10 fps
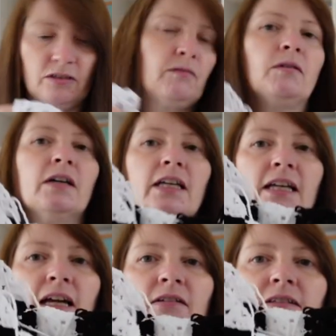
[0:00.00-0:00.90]
sort of
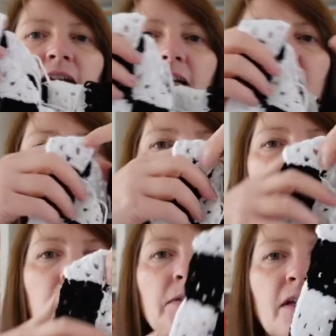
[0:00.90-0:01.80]
working out exactly how
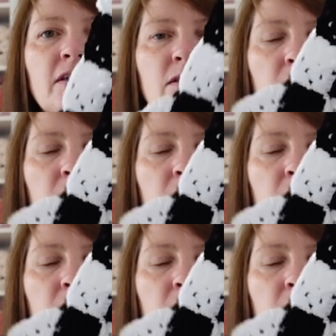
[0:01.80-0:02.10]
I was going to